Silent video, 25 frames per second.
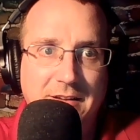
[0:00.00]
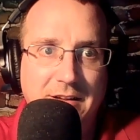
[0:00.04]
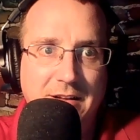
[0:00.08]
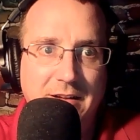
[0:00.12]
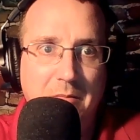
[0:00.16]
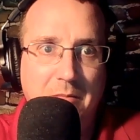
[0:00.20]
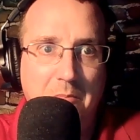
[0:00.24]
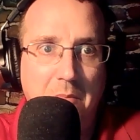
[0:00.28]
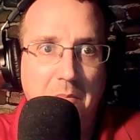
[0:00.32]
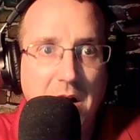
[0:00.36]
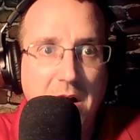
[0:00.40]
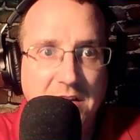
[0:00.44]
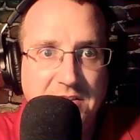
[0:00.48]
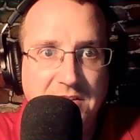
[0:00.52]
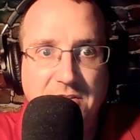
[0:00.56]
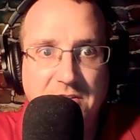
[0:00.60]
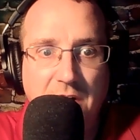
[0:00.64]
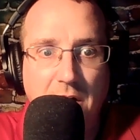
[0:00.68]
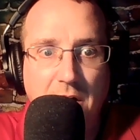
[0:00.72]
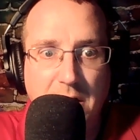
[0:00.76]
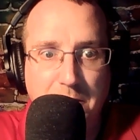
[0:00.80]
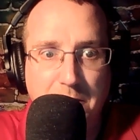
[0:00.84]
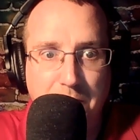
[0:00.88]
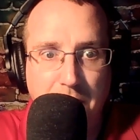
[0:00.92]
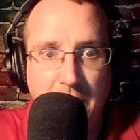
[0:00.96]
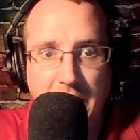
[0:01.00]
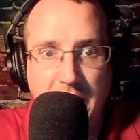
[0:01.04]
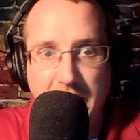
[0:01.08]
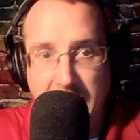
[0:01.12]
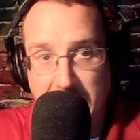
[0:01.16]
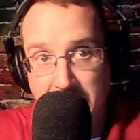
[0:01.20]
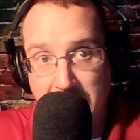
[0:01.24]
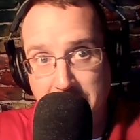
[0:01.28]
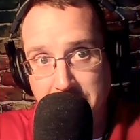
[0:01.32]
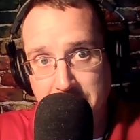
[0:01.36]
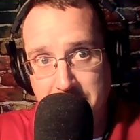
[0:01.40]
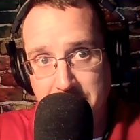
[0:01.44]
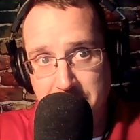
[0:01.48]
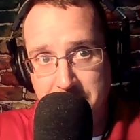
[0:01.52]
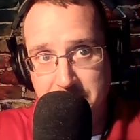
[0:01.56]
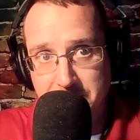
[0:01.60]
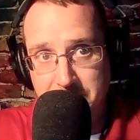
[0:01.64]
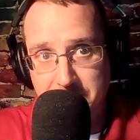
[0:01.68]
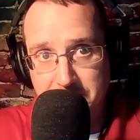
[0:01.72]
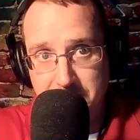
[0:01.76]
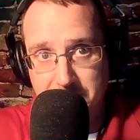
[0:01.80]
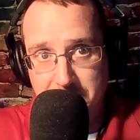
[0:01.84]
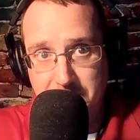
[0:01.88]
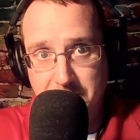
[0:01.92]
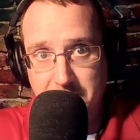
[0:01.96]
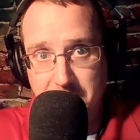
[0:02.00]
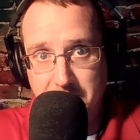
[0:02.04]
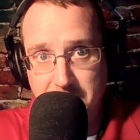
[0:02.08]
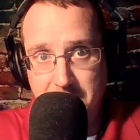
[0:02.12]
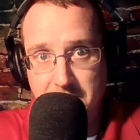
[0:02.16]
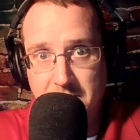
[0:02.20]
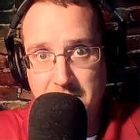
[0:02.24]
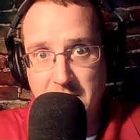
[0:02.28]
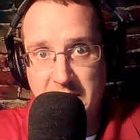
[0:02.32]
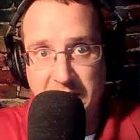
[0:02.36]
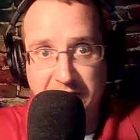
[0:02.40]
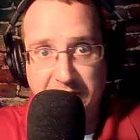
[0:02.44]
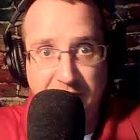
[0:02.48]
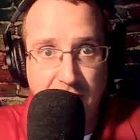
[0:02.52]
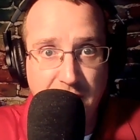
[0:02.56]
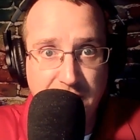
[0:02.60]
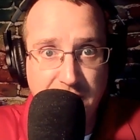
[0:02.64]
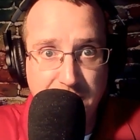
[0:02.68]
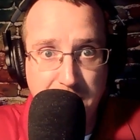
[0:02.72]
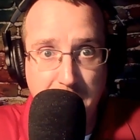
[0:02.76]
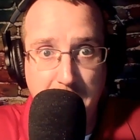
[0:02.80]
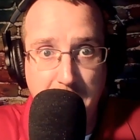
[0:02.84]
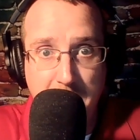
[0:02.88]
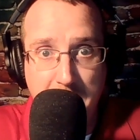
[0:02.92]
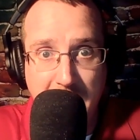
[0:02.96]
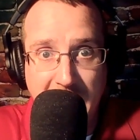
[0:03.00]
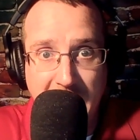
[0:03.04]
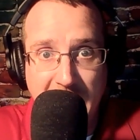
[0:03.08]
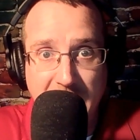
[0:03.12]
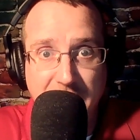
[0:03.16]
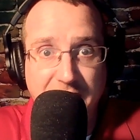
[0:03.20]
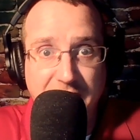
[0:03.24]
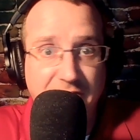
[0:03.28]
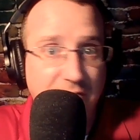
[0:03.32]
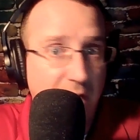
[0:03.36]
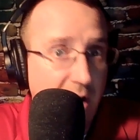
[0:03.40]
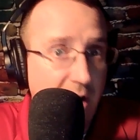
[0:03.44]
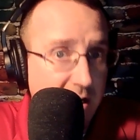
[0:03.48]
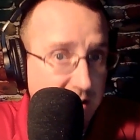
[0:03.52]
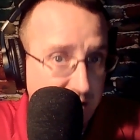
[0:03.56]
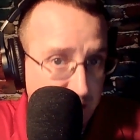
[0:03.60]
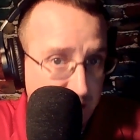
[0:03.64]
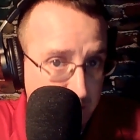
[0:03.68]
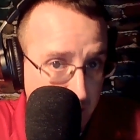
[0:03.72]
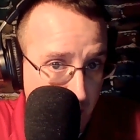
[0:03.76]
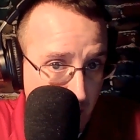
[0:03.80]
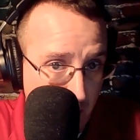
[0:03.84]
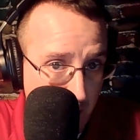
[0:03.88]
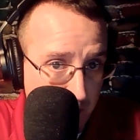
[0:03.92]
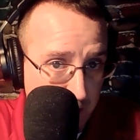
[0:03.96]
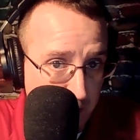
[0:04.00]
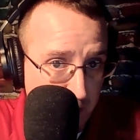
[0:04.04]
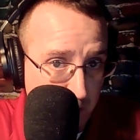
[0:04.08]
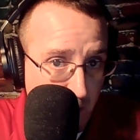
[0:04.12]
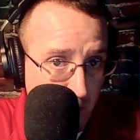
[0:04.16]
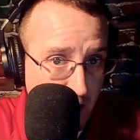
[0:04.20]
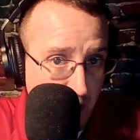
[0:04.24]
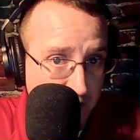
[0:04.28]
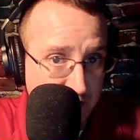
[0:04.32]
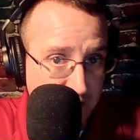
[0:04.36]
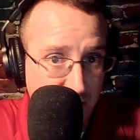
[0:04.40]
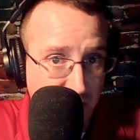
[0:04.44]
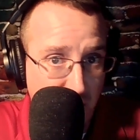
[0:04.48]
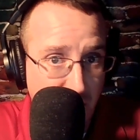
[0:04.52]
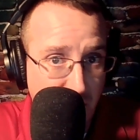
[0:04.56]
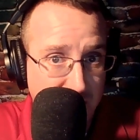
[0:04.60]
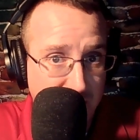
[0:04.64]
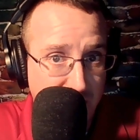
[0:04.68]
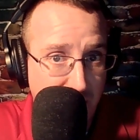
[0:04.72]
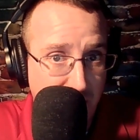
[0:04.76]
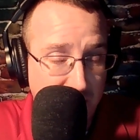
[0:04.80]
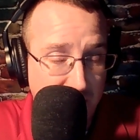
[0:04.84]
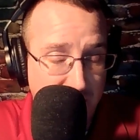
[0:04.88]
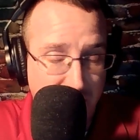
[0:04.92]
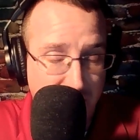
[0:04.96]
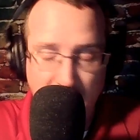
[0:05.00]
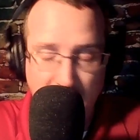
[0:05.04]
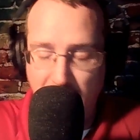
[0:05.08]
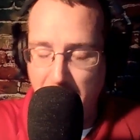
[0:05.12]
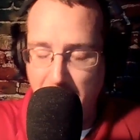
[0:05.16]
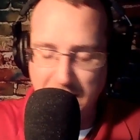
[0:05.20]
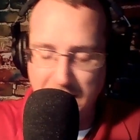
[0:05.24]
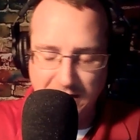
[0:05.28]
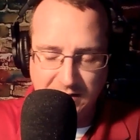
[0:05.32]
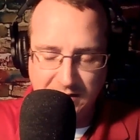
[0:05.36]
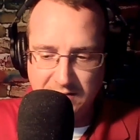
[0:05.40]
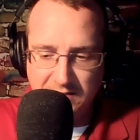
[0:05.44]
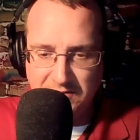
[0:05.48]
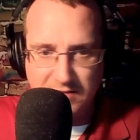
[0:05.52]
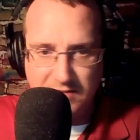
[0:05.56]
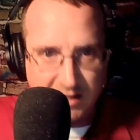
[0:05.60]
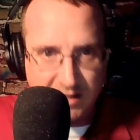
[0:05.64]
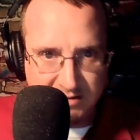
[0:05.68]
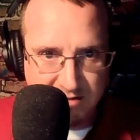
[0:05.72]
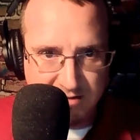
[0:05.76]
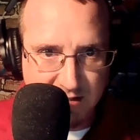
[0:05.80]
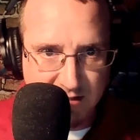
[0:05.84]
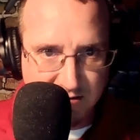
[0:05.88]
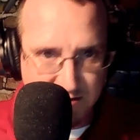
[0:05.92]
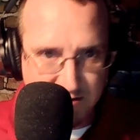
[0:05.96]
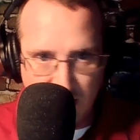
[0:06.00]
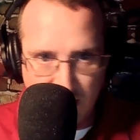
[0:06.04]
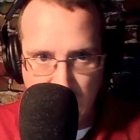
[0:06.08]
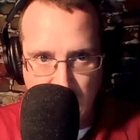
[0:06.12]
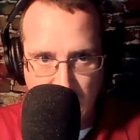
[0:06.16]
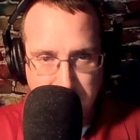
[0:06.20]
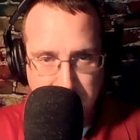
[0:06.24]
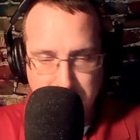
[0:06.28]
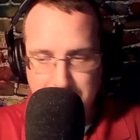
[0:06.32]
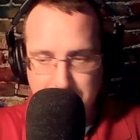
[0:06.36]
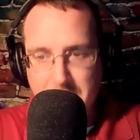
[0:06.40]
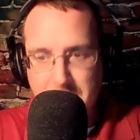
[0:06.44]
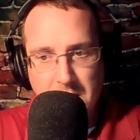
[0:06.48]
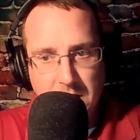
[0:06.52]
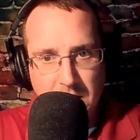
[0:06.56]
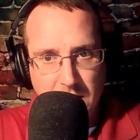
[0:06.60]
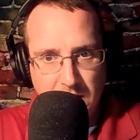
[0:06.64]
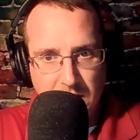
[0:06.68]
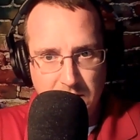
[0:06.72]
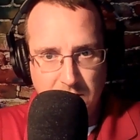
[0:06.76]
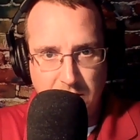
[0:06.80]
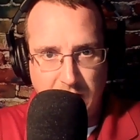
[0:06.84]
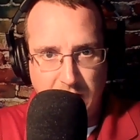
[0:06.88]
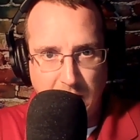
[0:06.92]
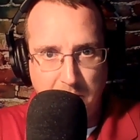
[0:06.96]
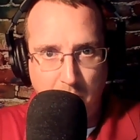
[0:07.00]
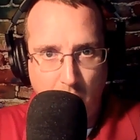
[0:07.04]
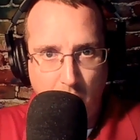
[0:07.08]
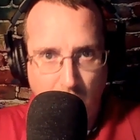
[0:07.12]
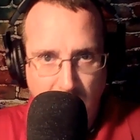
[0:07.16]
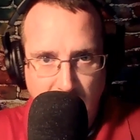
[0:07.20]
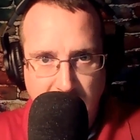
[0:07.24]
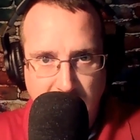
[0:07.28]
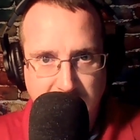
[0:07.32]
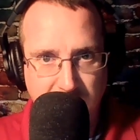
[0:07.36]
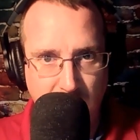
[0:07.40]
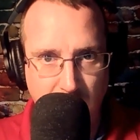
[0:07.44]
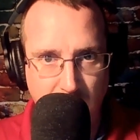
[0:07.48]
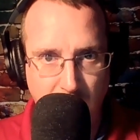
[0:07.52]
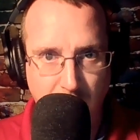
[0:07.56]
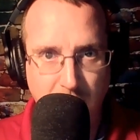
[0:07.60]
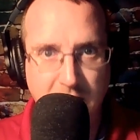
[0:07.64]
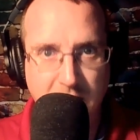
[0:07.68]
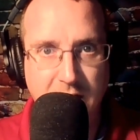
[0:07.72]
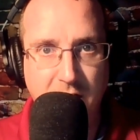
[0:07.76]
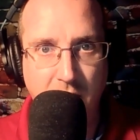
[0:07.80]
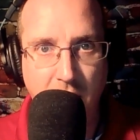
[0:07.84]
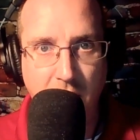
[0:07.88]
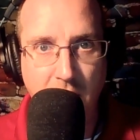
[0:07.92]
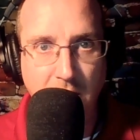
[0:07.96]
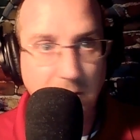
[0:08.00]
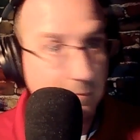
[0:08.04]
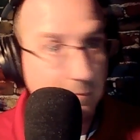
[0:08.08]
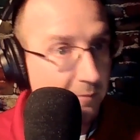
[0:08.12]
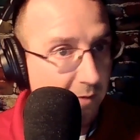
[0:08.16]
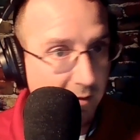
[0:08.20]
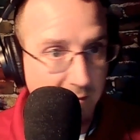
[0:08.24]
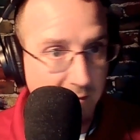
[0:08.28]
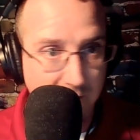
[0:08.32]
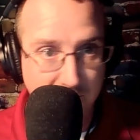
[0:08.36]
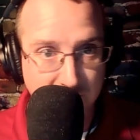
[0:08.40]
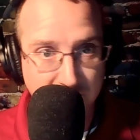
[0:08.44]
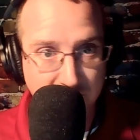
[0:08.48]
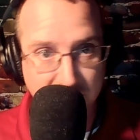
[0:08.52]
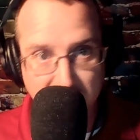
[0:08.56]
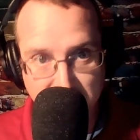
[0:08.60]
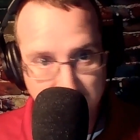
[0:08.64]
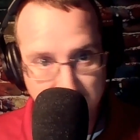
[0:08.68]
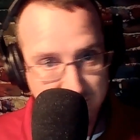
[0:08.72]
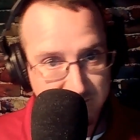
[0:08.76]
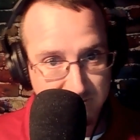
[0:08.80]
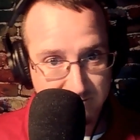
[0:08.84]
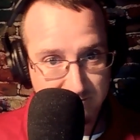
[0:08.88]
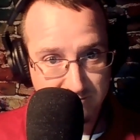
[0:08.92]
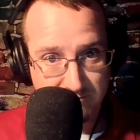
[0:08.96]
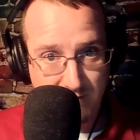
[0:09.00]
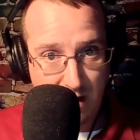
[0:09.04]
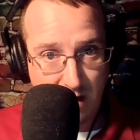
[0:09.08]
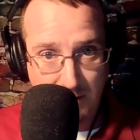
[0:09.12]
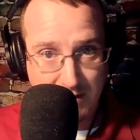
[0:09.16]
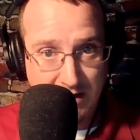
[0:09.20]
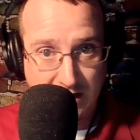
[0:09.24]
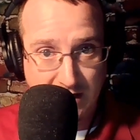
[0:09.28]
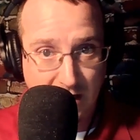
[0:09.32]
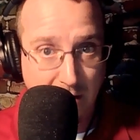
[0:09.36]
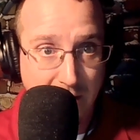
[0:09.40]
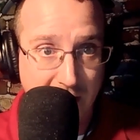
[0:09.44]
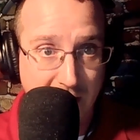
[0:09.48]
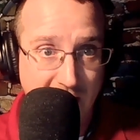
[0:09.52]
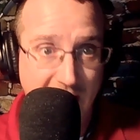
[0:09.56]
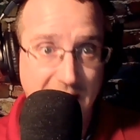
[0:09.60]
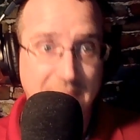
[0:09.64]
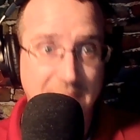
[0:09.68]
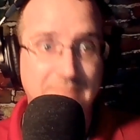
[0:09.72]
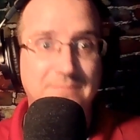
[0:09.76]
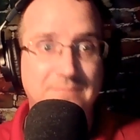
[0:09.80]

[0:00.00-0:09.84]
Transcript: Musk is already planning the first manned flight to Mars in 2023. I mean, is this not looking more like Total Recall? I mean, come on.